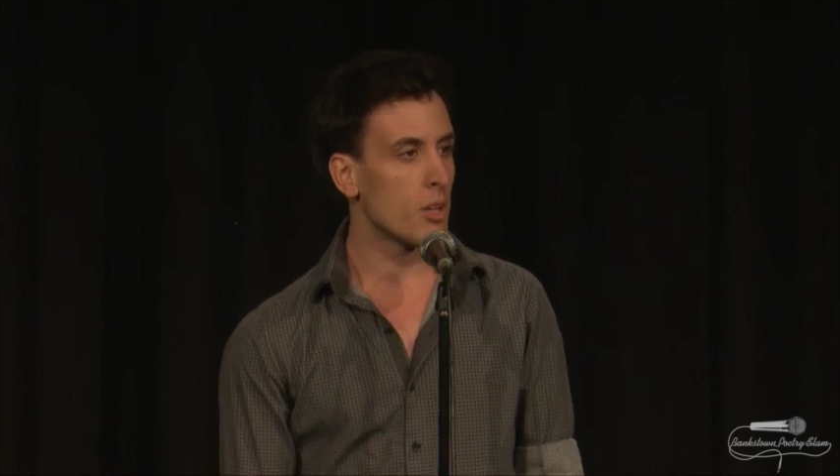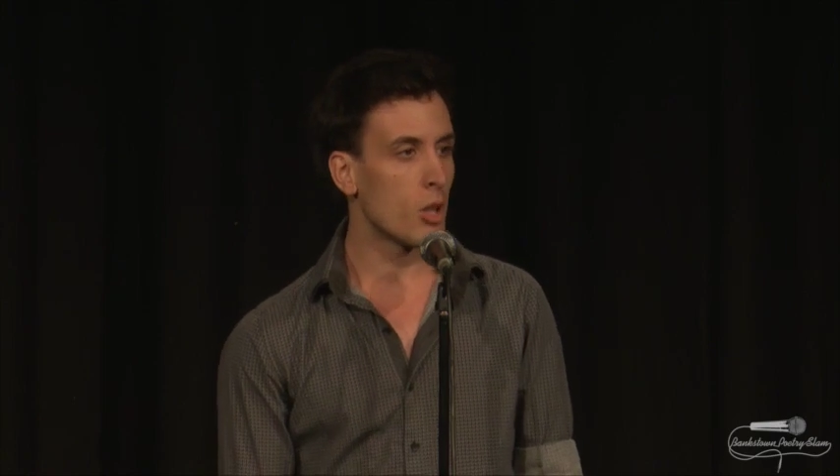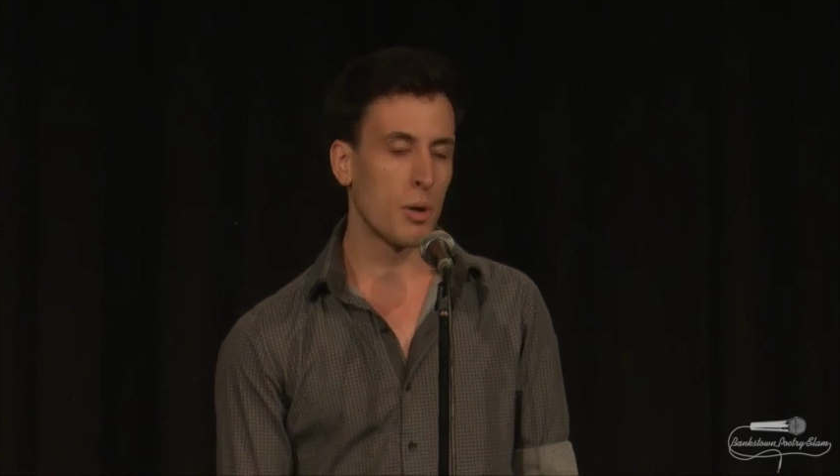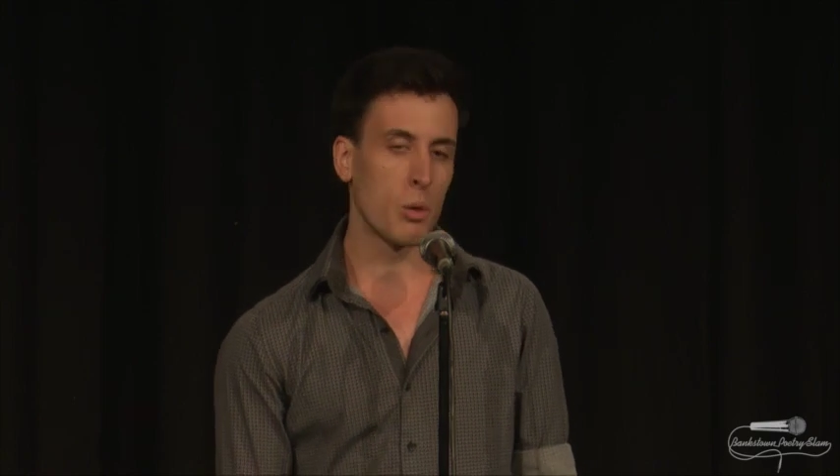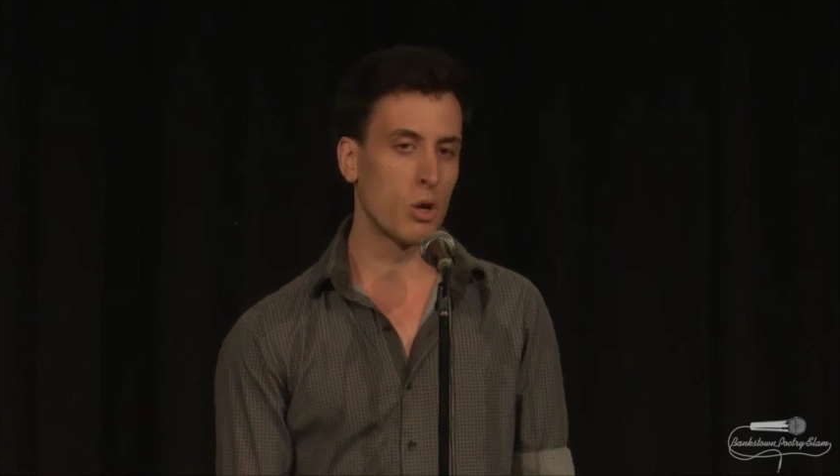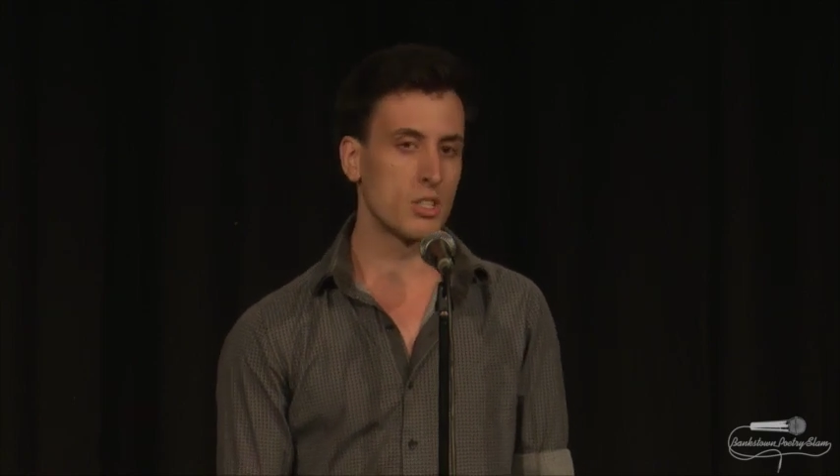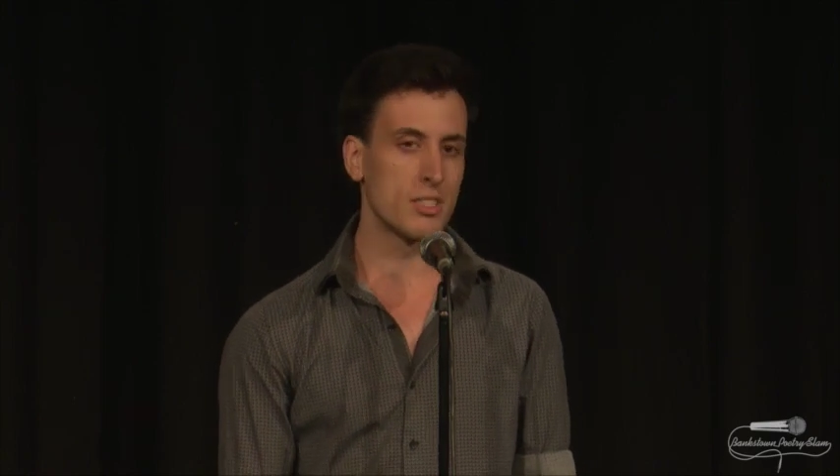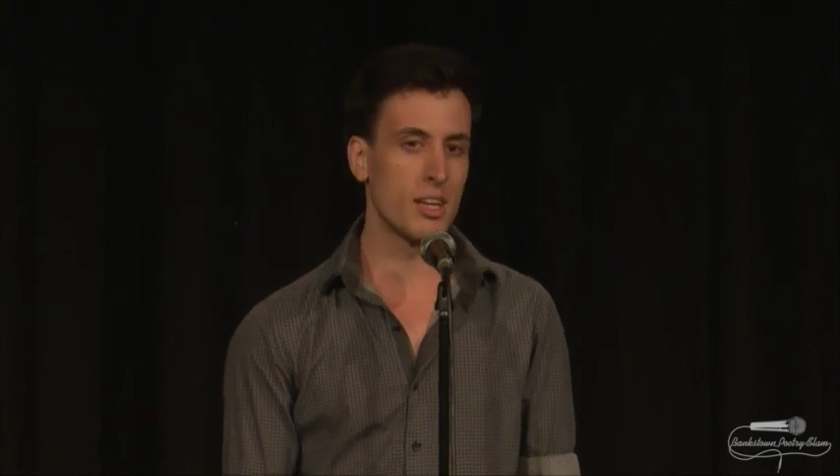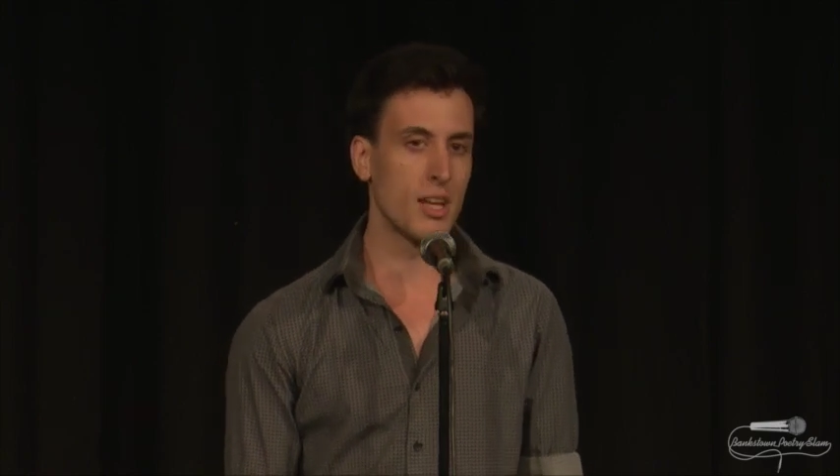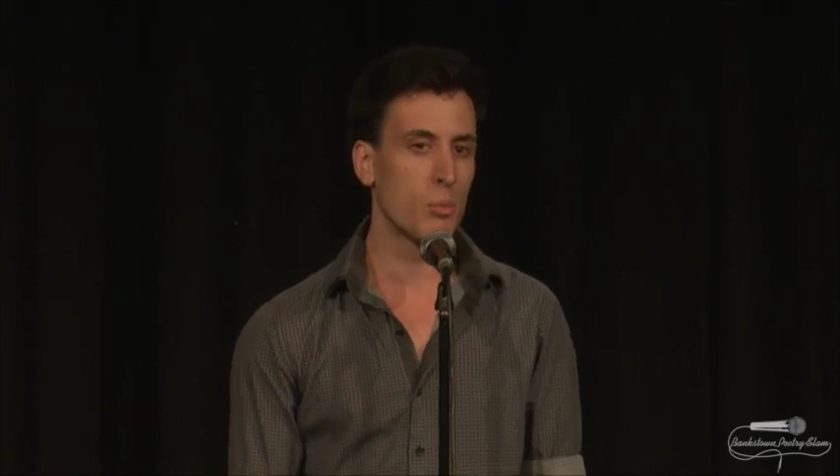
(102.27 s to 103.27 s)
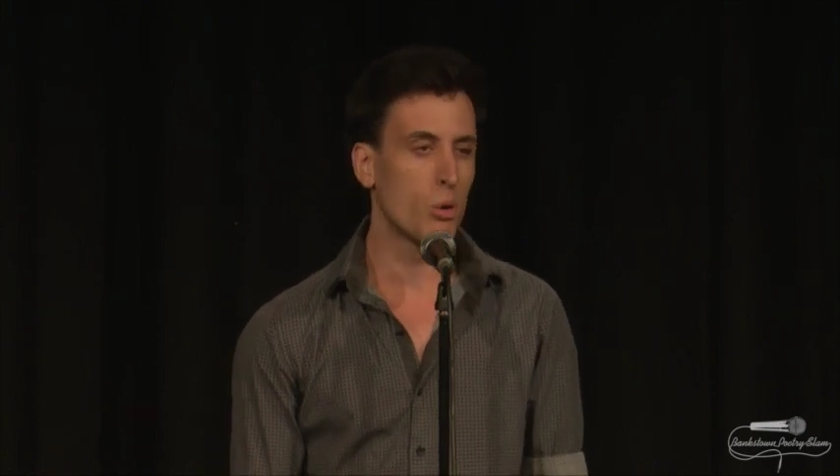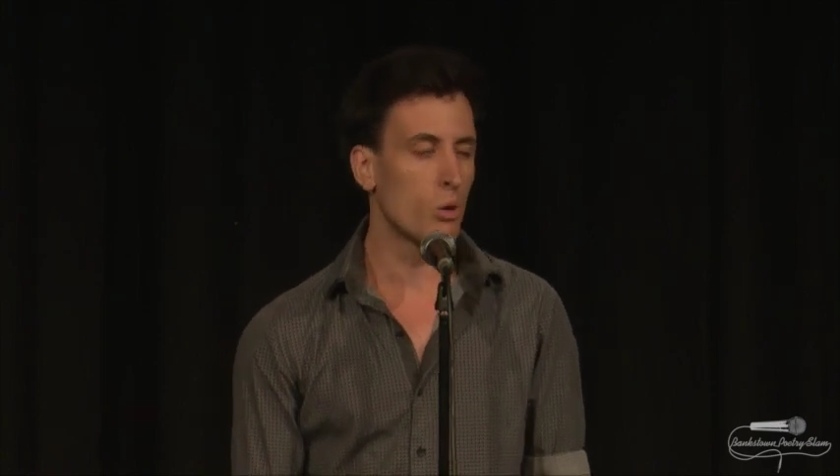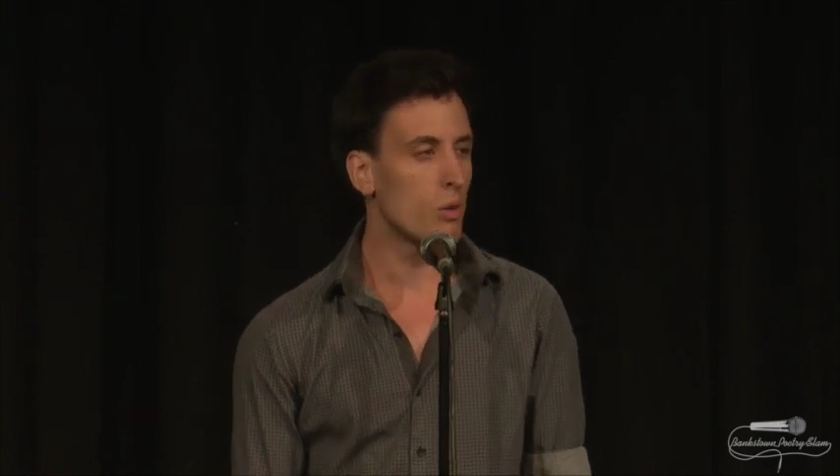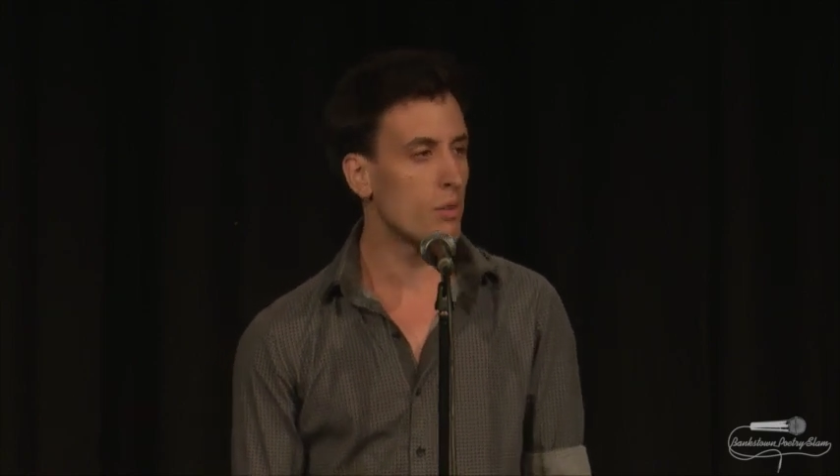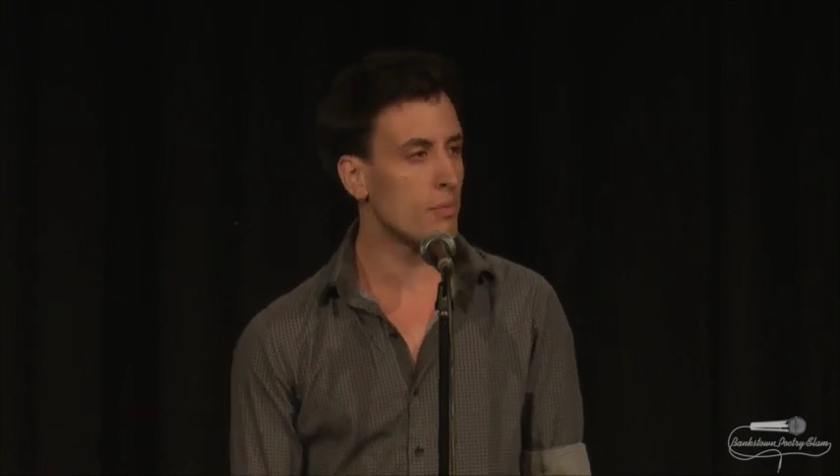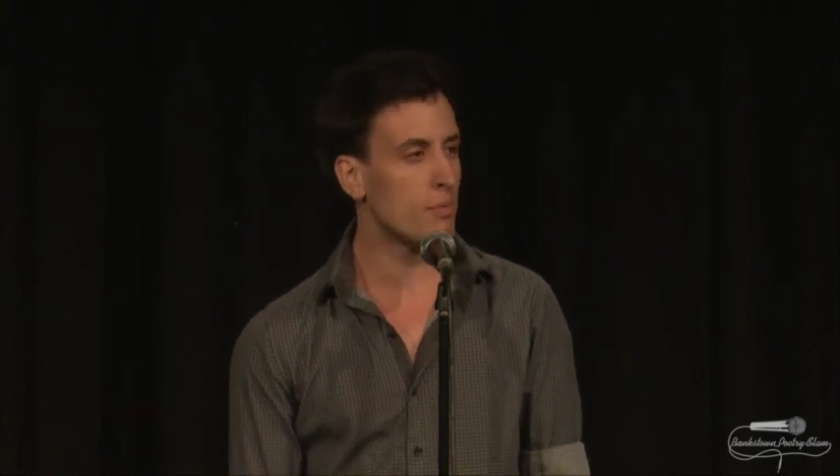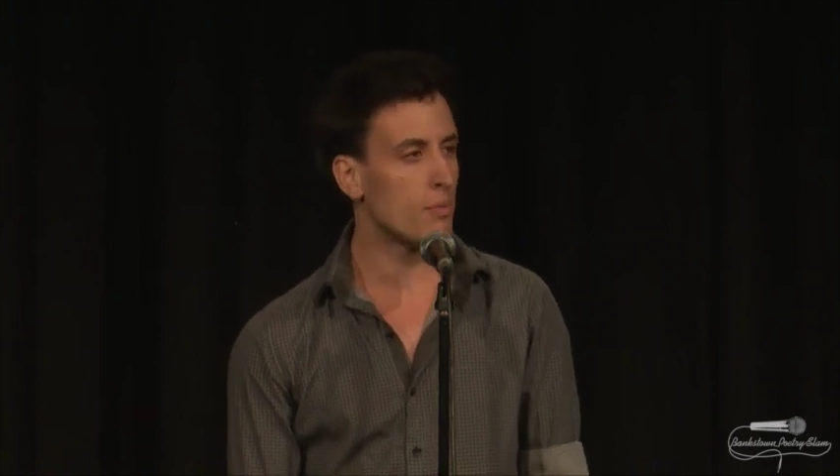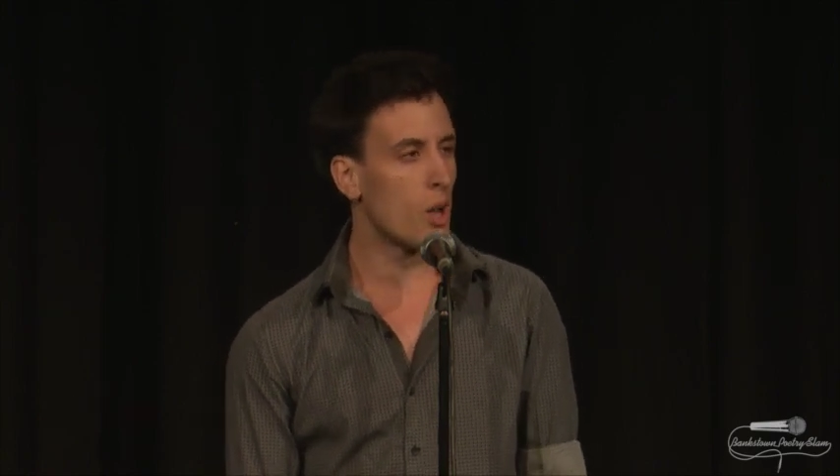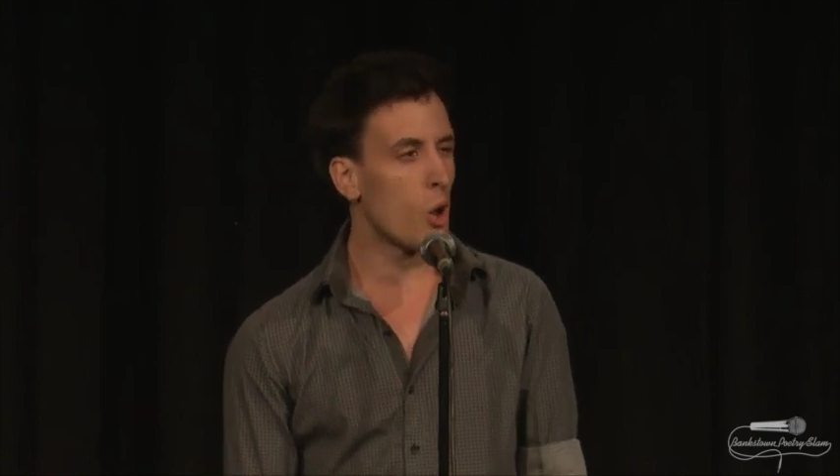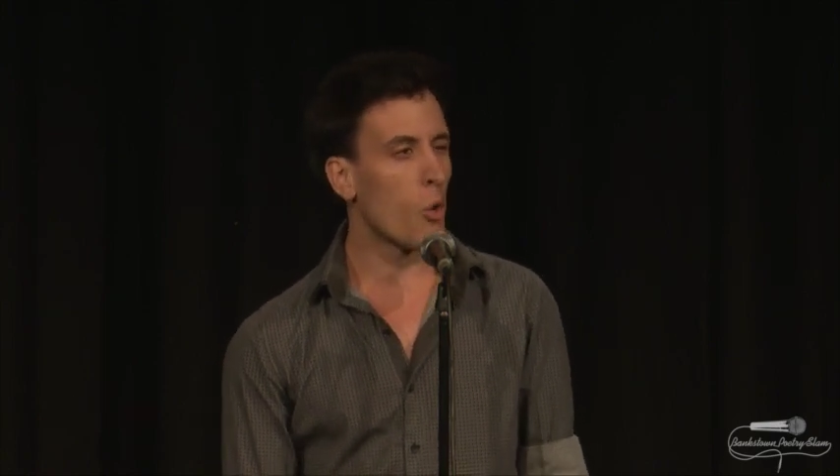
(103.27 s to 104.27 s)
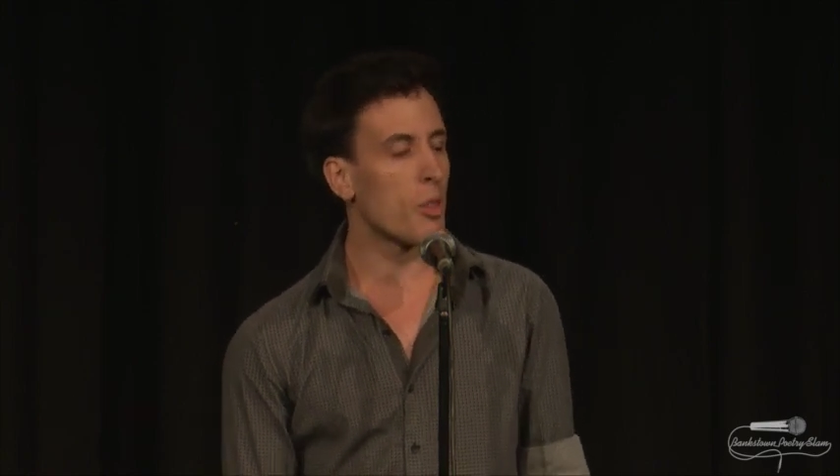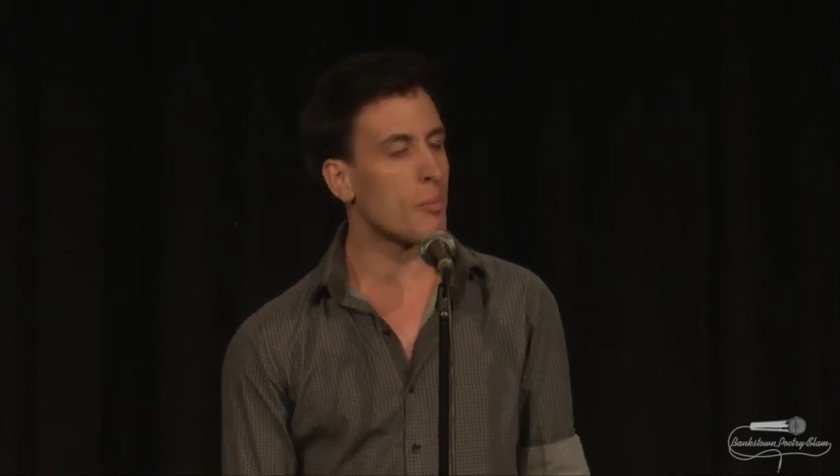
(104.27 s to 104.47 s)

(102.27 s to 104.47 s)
Nobody watches anymore. All